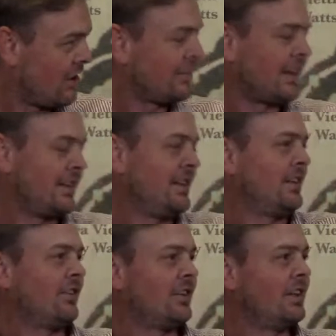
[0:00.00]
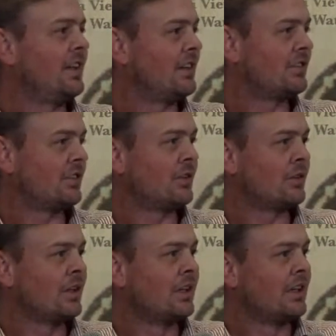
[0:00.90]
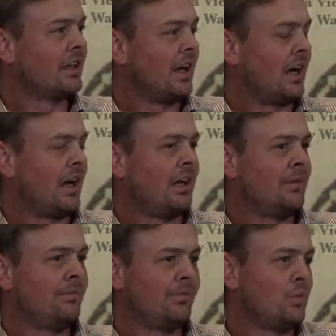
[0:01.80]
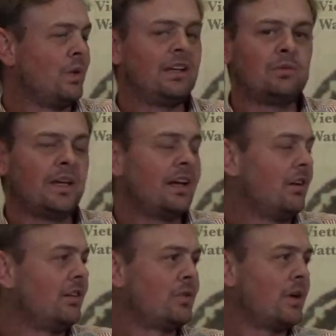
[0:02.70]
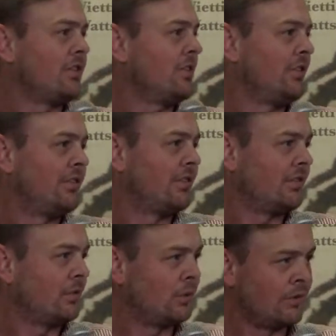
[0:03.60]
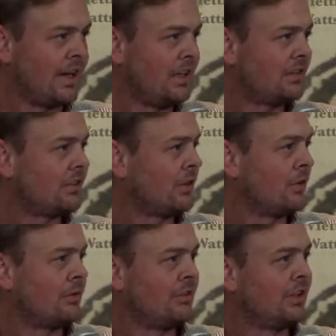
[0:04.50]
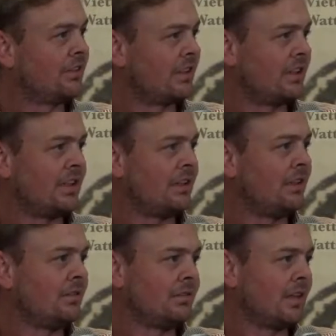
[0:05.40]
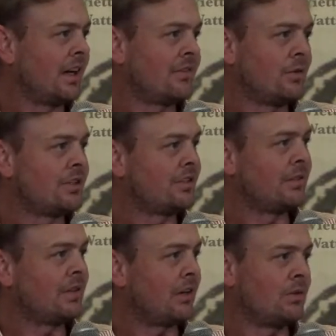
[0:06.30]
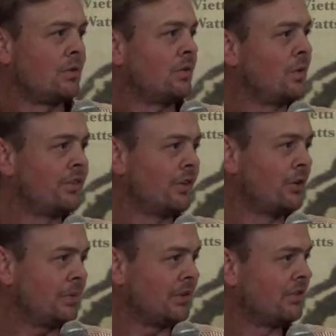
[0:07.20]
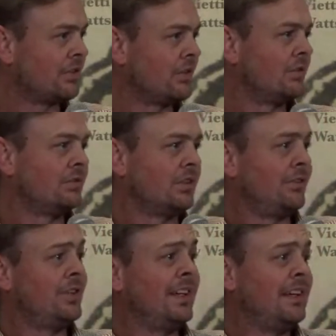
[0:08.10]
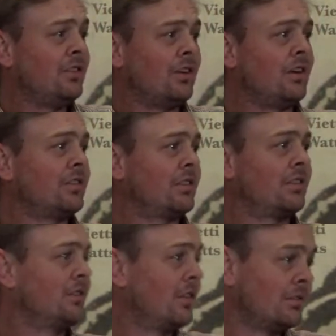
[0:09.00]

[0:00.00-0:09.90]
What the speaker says: our contact details are in there. So we get a lot of questions already. So realistically, like I've always said, our doors are always open. So if you need to ask,